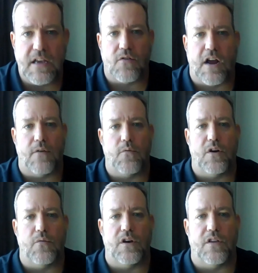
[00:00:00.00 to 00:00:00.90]
right?
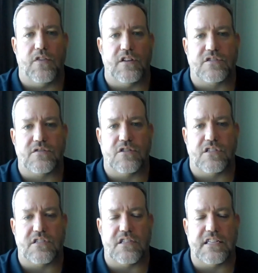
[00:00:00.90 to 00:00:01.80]

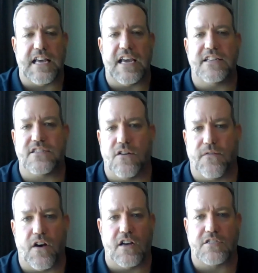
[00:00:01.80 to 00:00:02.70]
The days
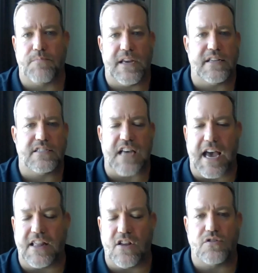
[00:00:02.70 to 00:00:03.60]
of us being
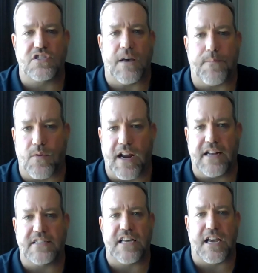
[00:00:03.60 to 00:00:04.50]
siloed,
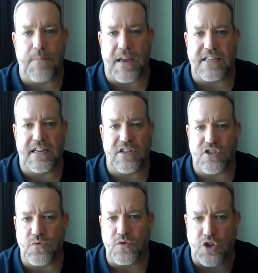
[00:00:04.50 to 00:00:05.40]
separated, segmented, and
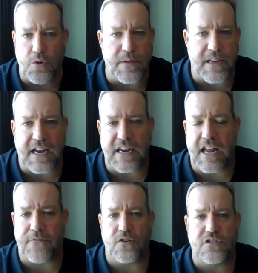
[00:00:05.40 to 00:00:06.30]
duplicating
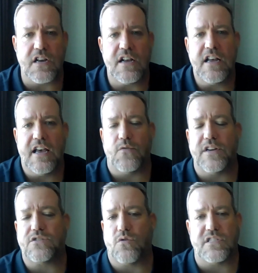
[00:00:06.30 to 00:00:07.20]
efforts and
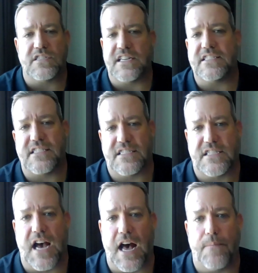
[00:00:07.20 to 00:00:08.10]
resources needs to
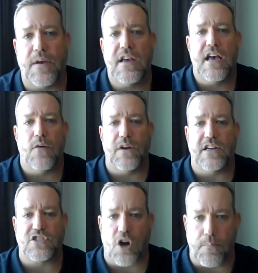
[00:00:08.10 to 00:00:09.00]
stop, and we need
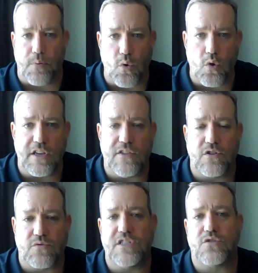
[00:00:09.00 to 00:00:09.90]
to start pooling
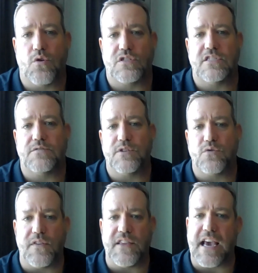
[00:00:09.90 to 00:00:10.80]
those resources
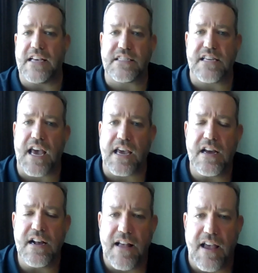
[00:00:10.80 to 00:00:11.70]
between the
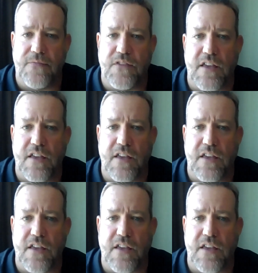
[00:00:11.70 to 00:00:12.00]
ACA and